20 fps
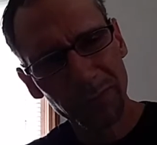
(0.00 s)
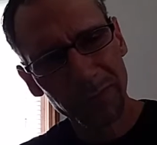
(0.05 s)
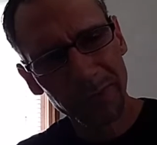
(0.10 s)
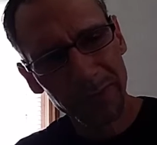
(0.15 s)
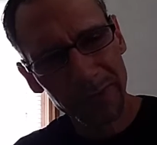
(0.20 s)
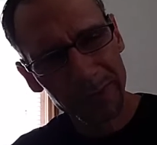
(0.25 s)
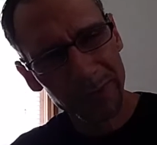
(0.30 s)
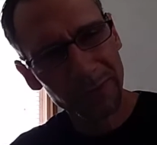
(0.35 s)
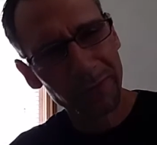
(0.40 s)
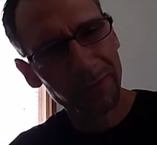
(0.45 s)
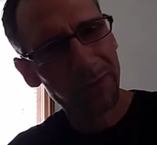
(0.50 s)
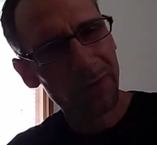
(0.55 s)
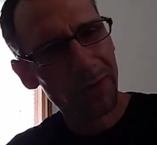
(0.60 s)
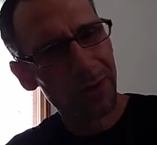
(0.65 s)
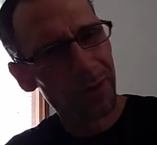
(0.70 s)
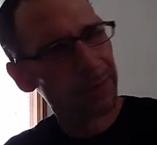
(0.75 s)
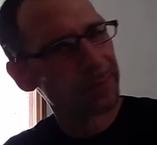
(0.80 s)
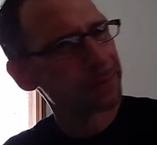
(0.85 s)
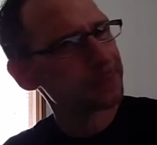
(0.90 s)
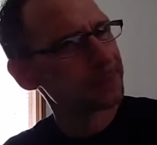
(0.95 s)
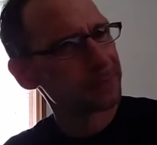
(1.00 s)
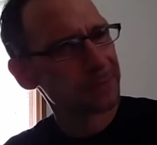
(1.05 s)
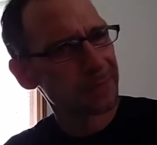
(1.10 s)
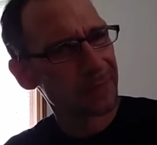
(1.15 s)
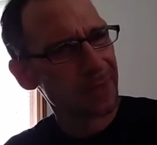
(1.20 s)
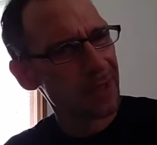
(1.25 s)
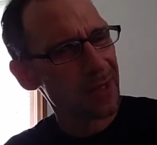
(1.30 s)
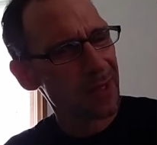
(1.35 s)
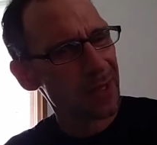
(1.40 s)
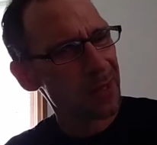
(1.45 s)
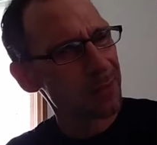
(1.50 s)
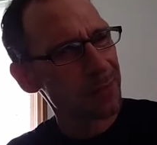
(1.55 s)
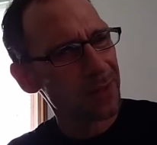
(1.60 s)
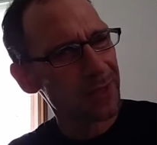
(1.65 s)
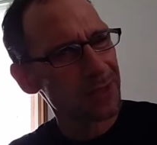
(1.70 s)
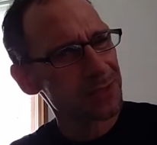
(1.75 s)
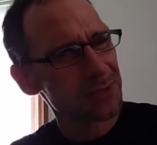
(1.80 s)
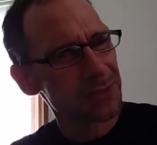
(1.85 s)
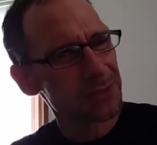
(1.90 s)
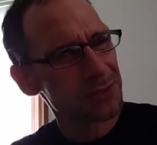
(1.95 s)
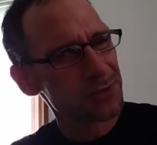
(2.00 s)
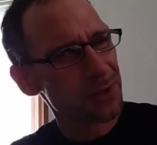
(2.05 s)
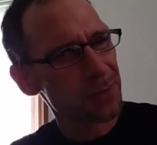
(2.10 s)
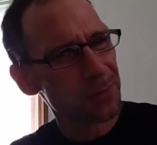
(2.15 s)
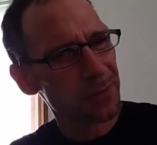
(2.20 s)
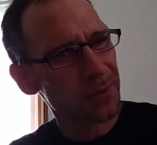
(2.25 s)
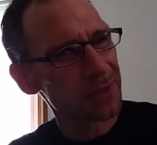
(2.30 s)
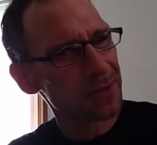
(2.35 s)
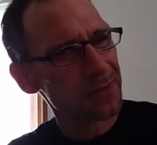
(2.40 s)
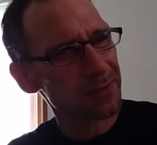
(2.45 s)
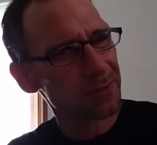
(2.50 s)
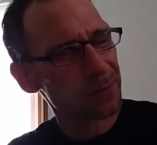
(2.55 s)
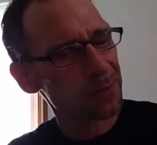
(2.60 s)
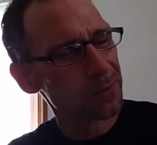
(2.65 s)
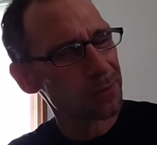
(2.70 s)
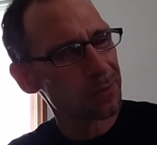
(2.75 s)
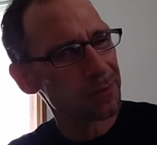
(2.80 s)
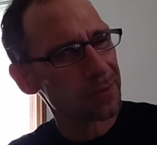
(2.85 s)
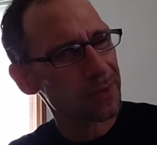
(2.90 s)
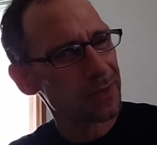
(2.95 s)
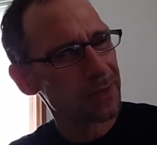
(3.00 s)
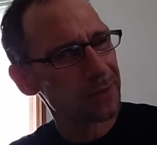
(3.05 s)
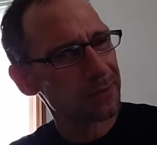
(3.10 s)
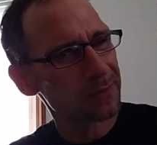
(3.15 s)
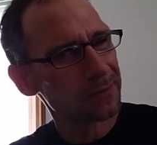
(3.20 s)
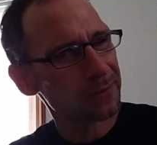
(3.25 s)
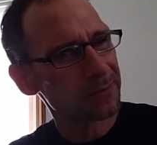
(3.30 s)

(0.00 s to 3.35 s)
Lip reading: me so far. It's just unbelievable, man.